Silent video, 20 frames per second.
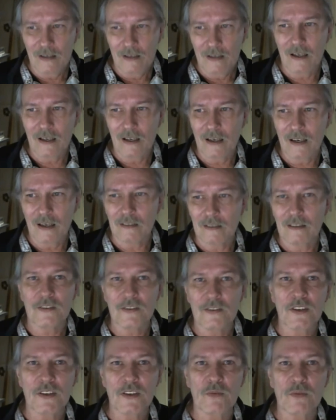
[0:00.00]
well,
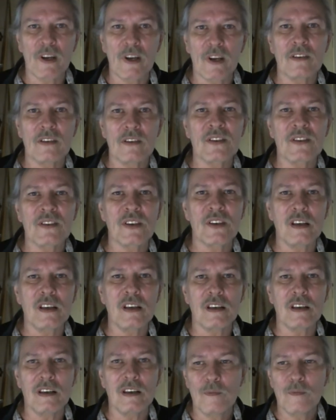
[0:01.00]
let's just wait and see
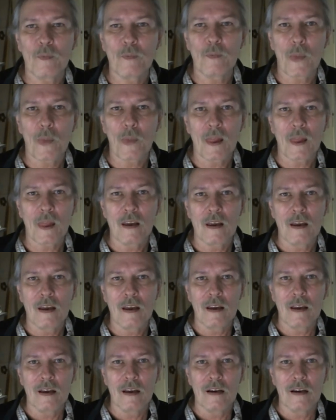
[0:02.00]

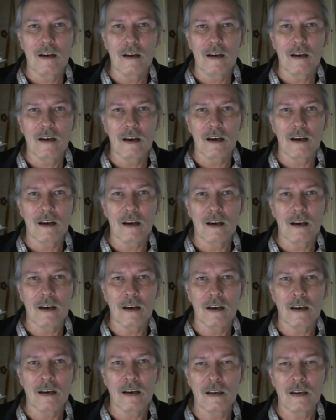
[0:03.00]

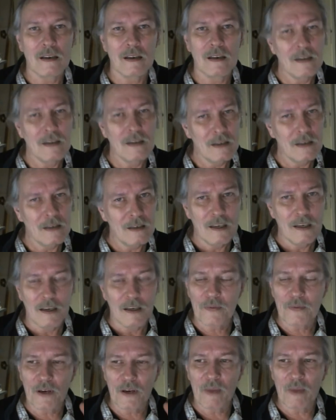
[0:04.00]
uh,
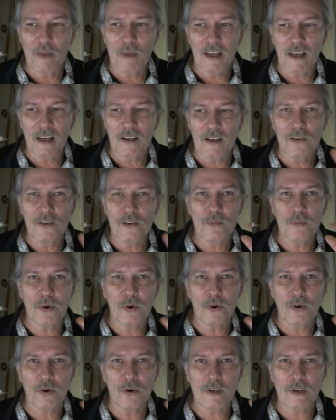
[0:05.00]
if they're making a new
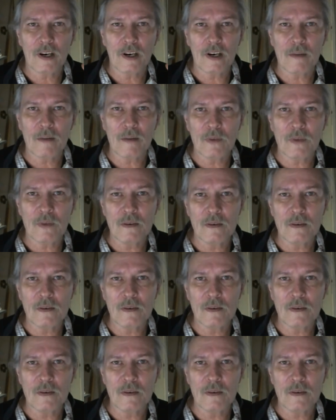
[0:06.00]
program